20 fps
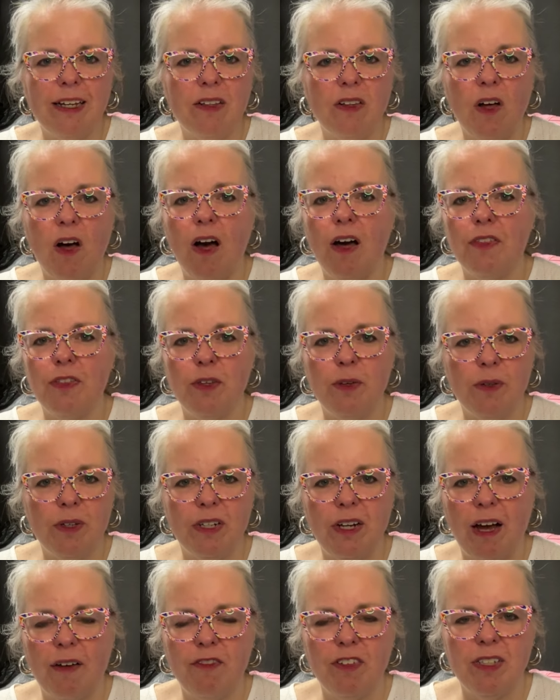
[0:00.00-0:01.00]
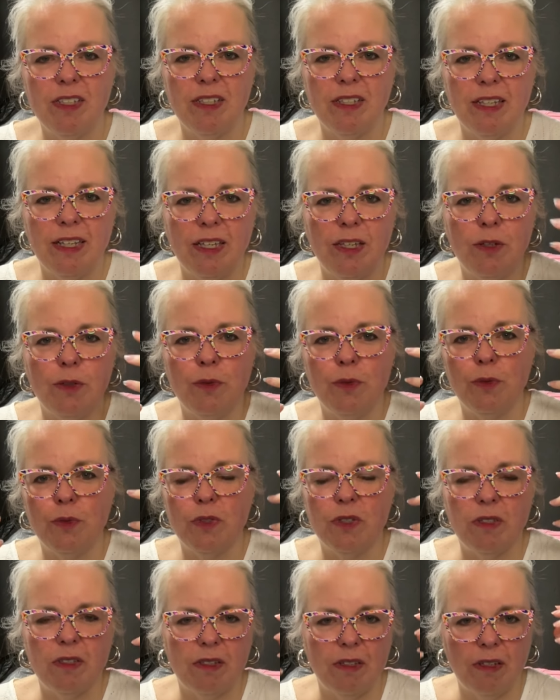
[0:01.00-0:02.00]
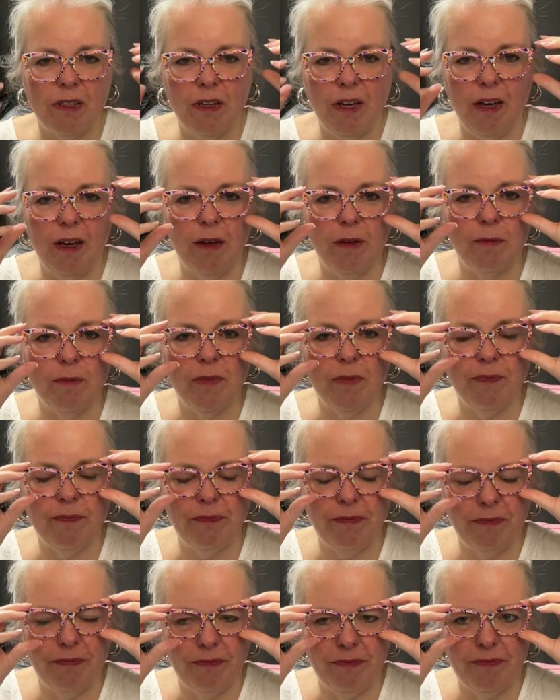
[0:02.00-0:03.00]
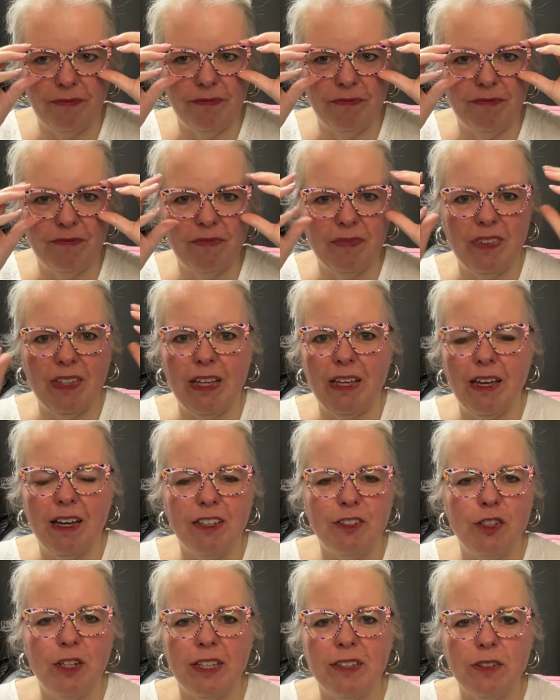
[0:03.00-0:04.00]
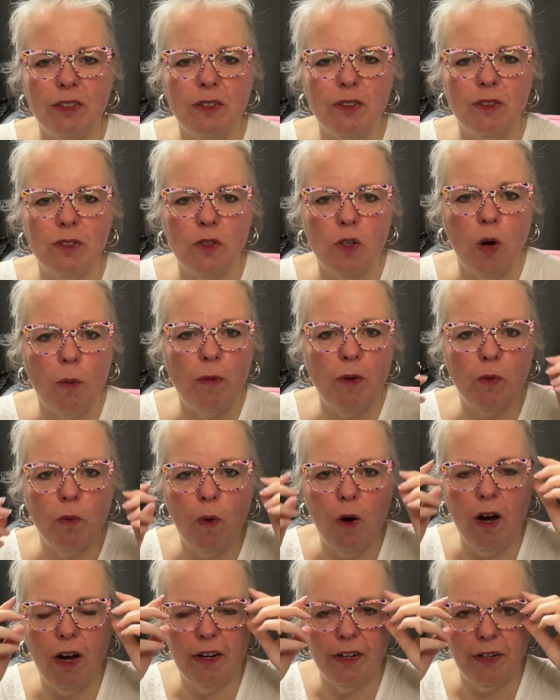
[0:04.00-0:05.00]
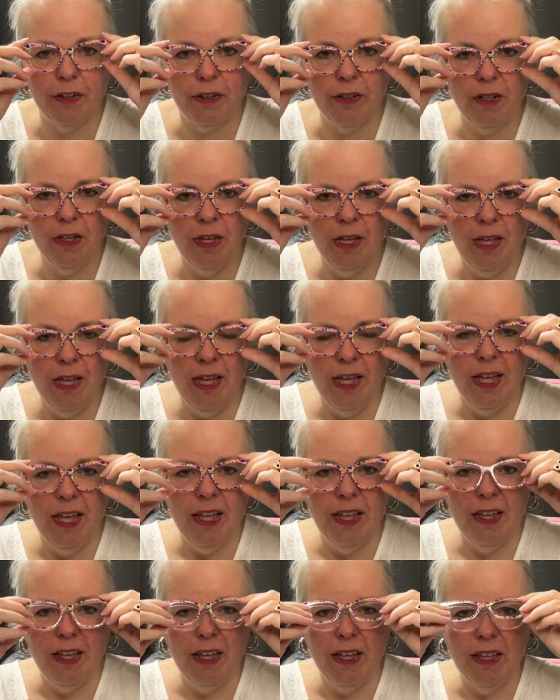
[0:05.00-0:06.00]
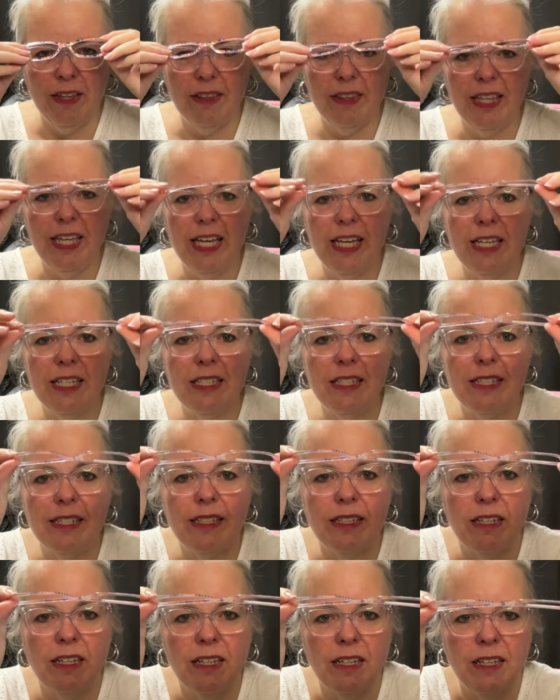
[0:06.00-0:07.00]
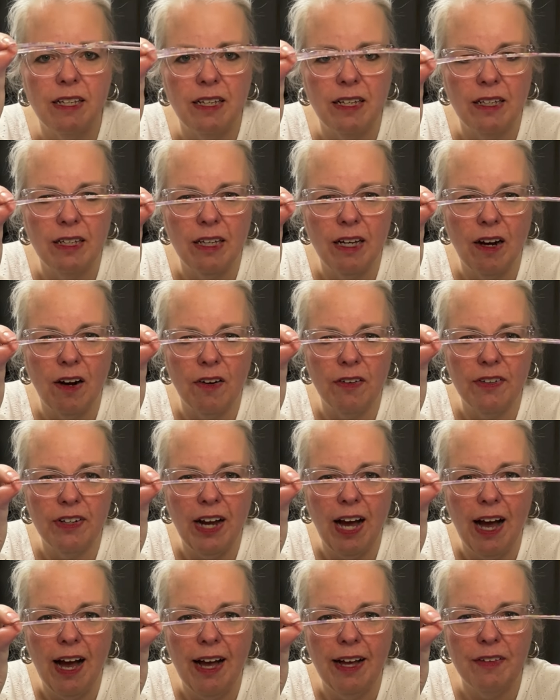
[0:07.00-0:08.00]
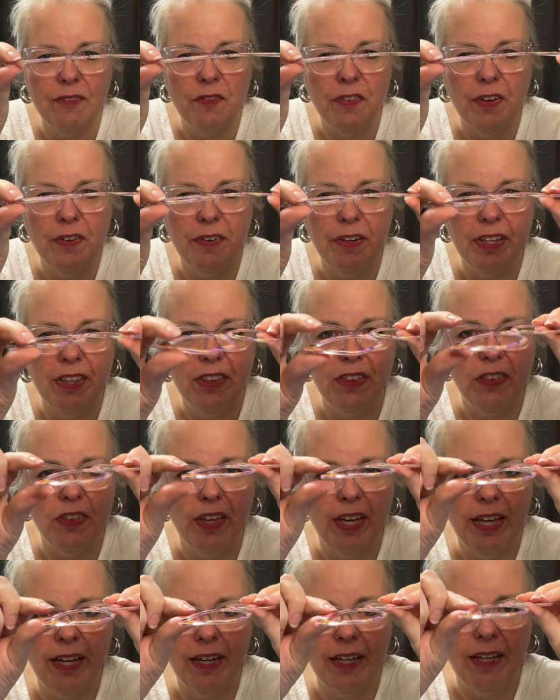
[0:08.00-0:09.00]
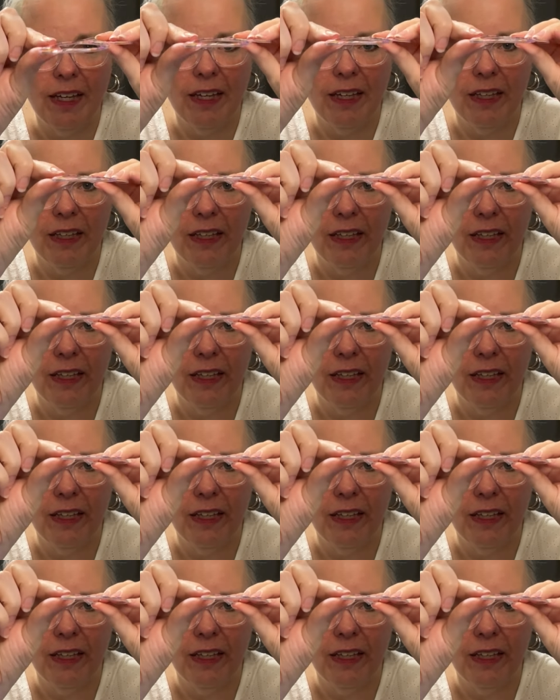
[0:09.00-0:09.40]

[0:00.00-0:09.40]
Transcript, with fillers: cloth. You can obviously use um, a gentle soap and water. These are not very thick